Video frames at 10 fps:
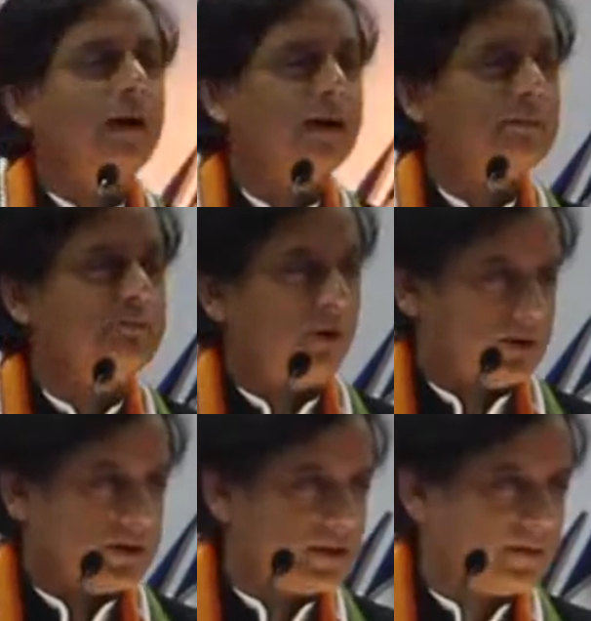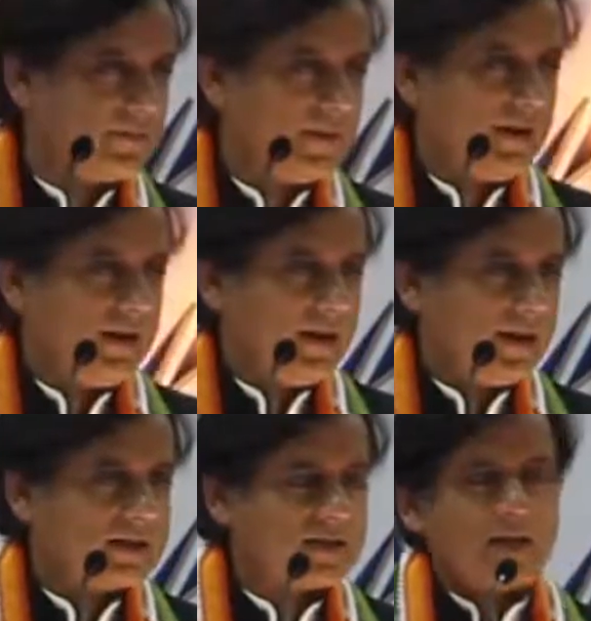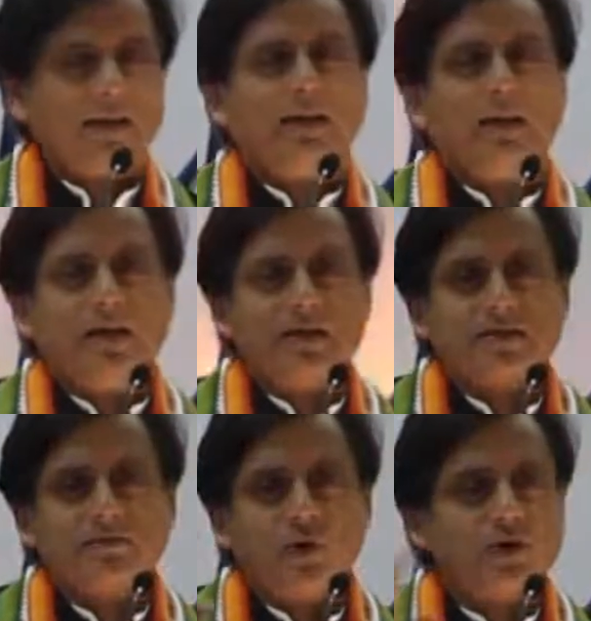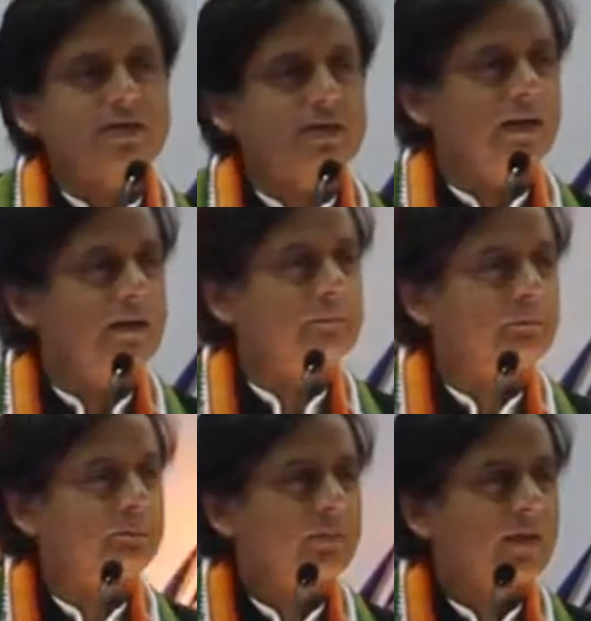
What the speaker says: by a pond and suddenly hears a voice saying,